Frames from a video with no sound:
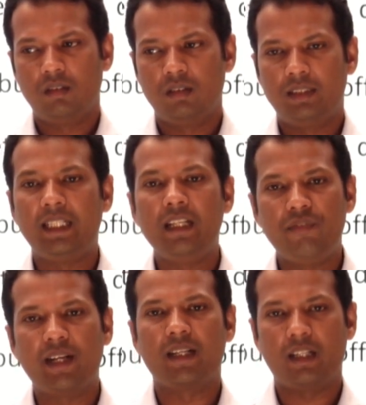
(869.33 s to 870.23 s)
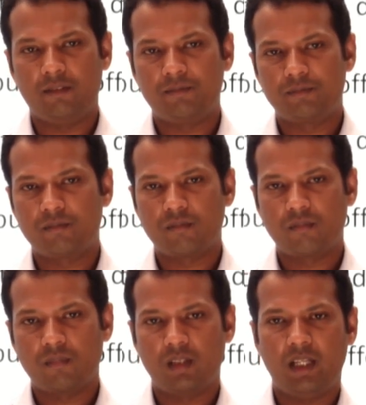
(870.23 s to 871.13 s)
significantly
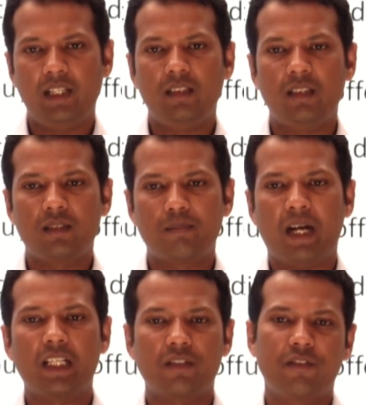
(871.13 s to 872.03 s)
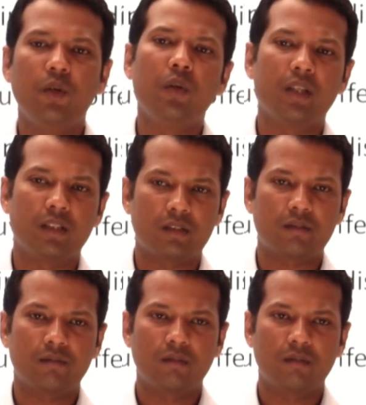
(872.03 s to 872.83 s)
in this past few years.